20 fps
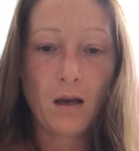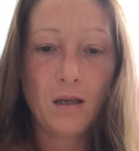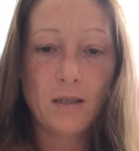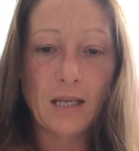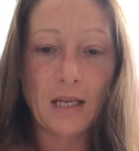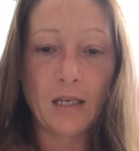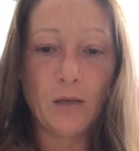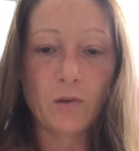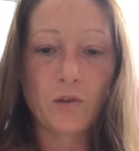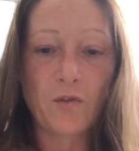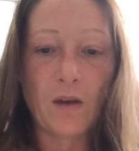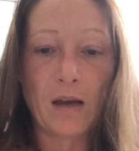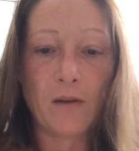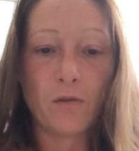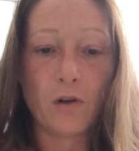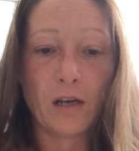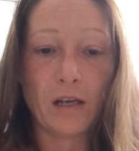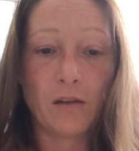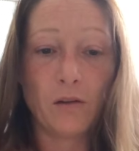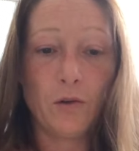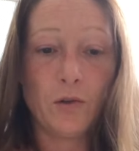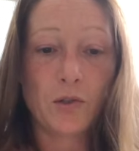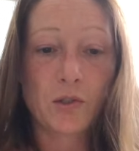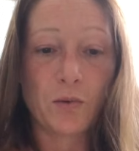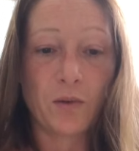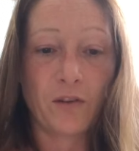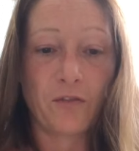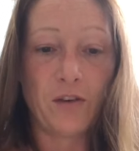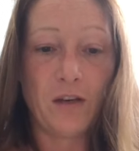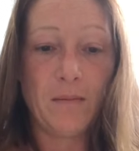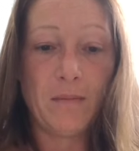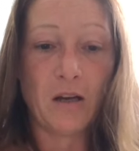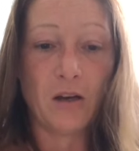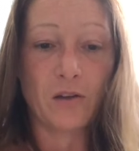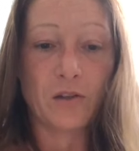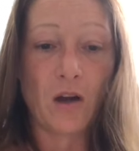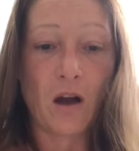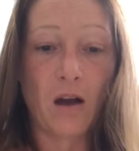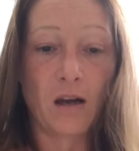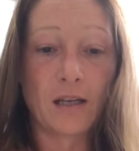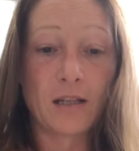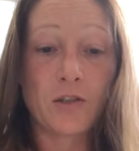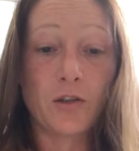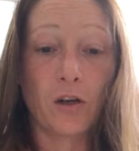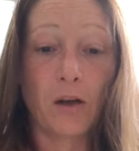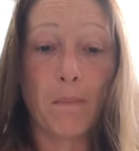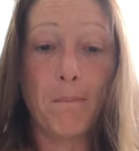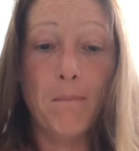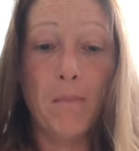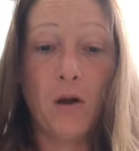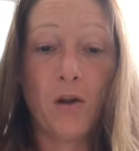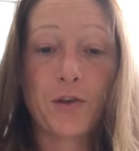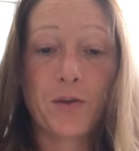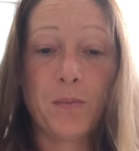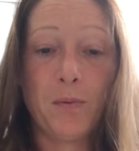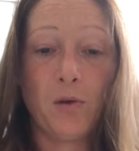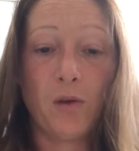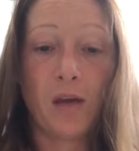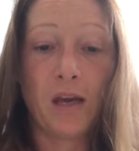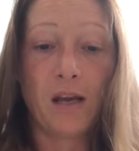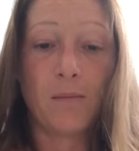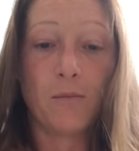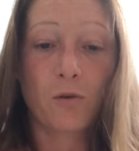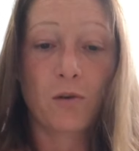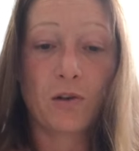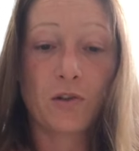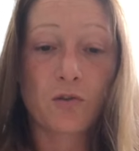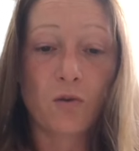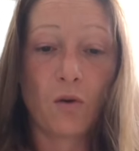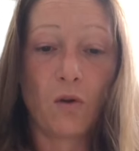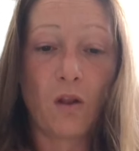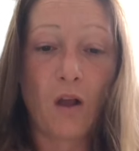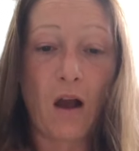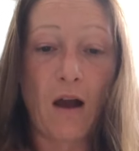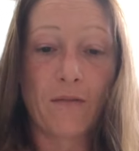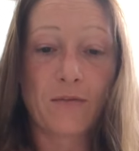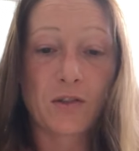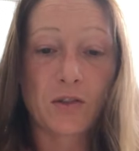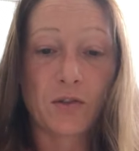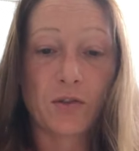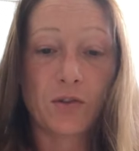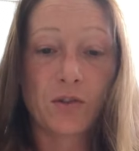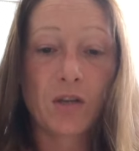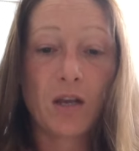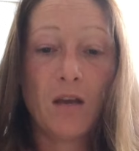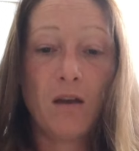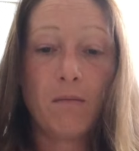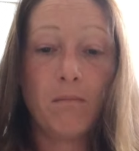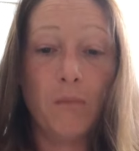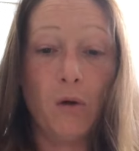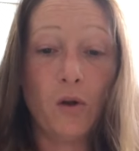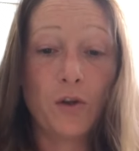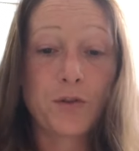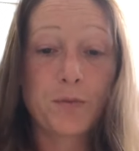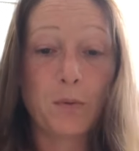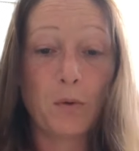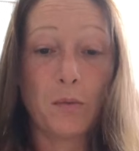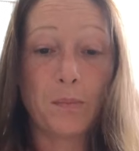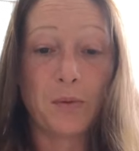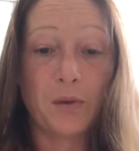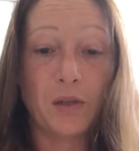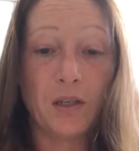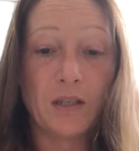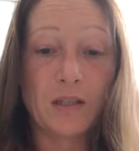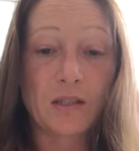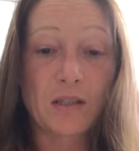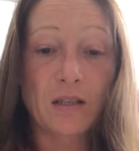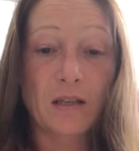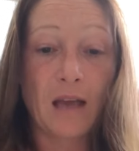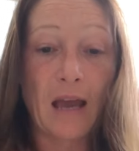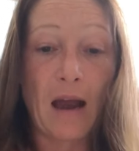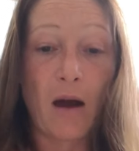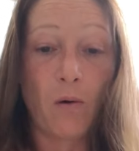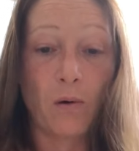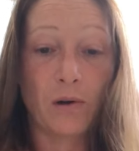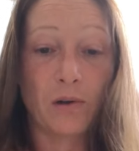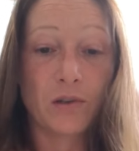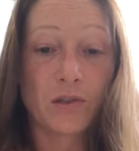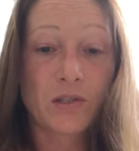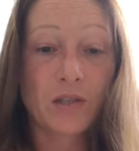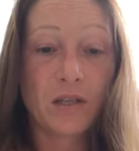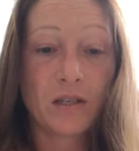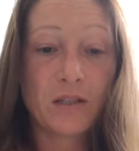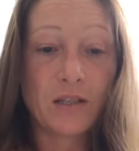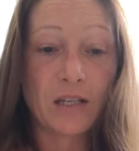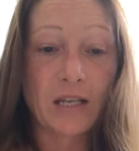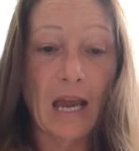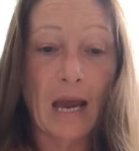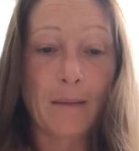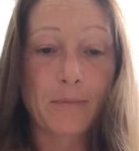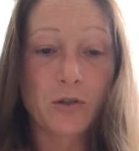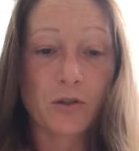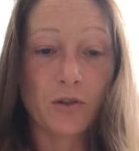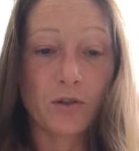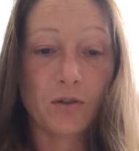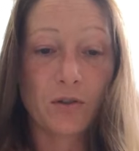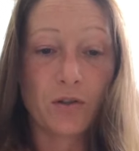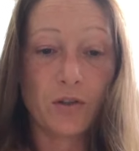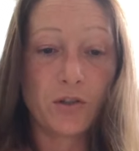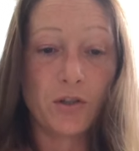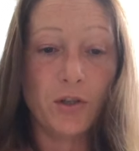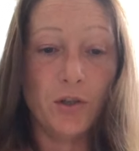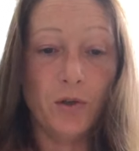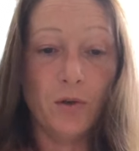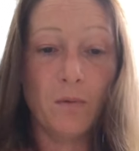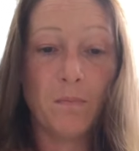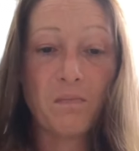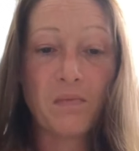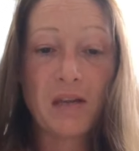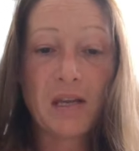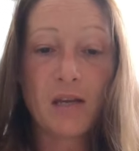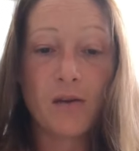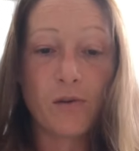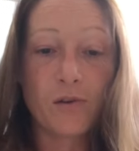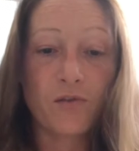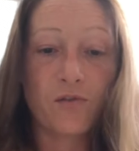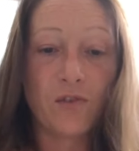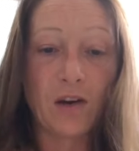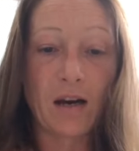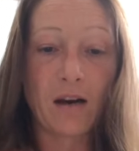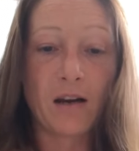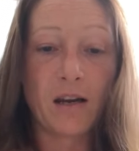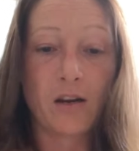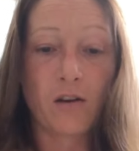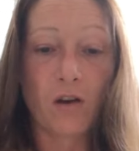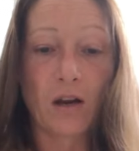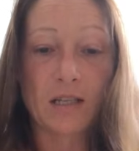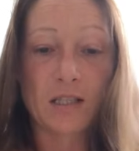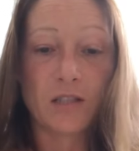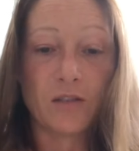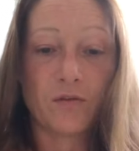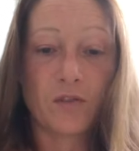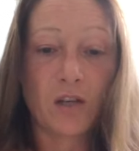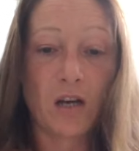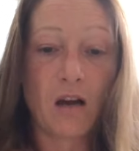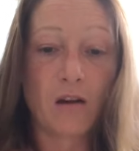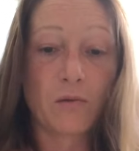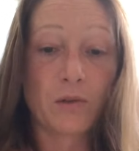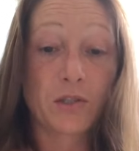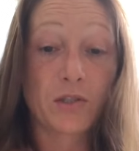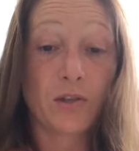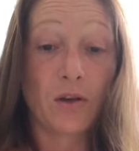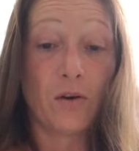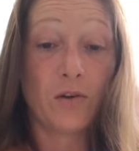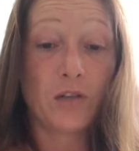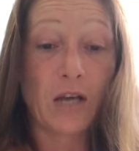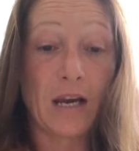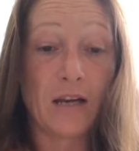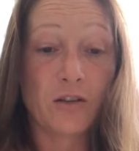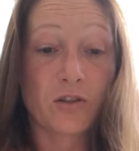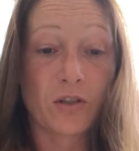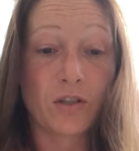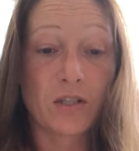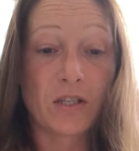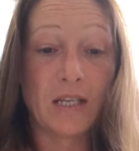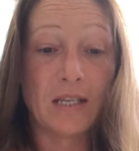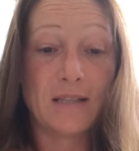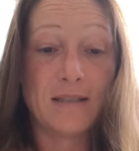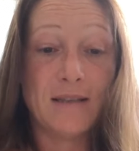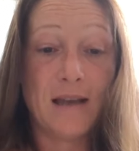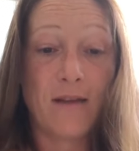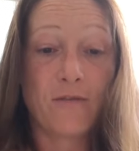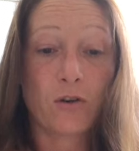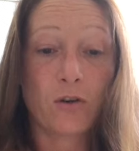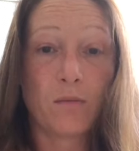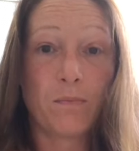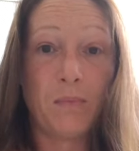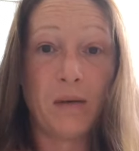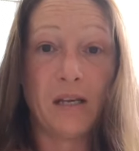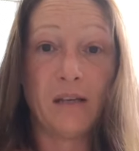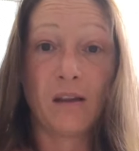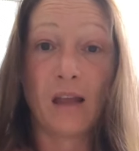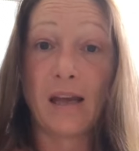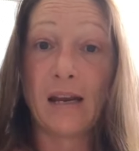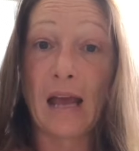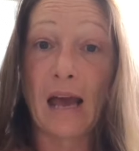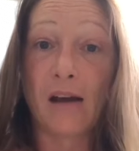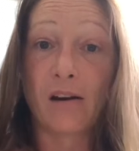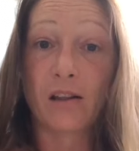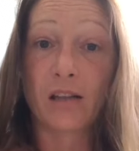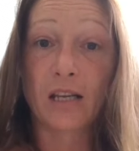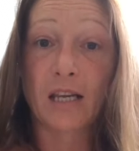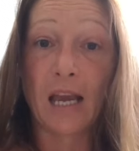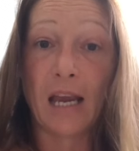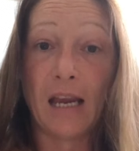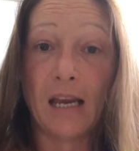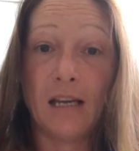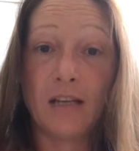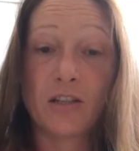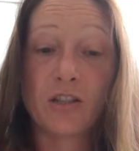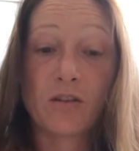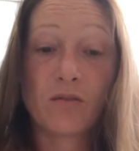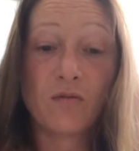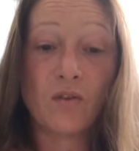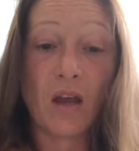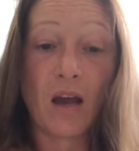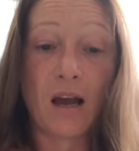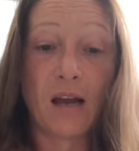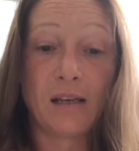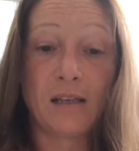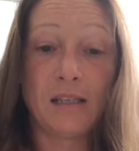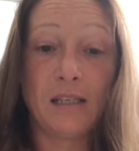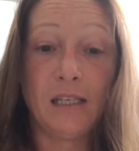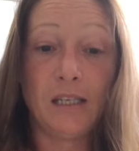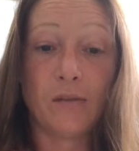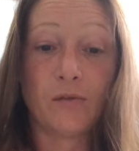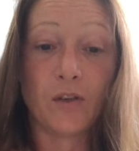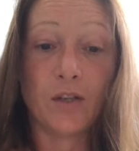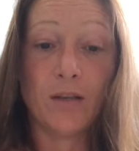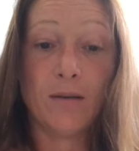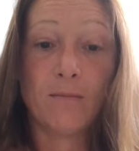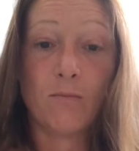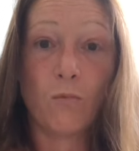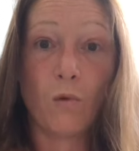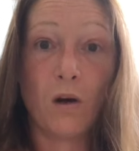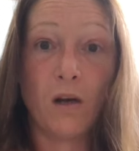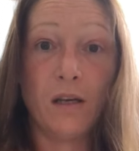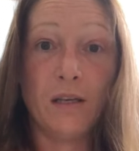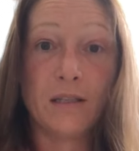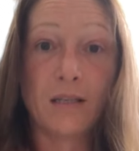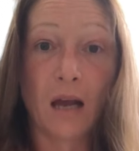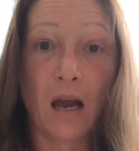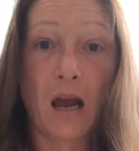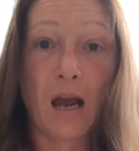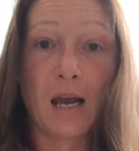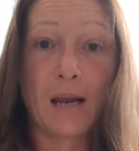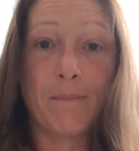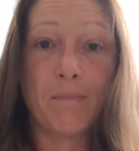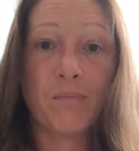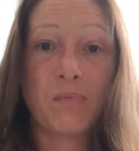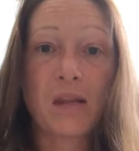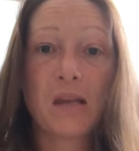Teddy was found running loose with a female dog. It took multiple animal control officers, multiple police hours to capture the two. He was very aggressive. The dog was so dangerous, he's never been let out of the cage, not even one time.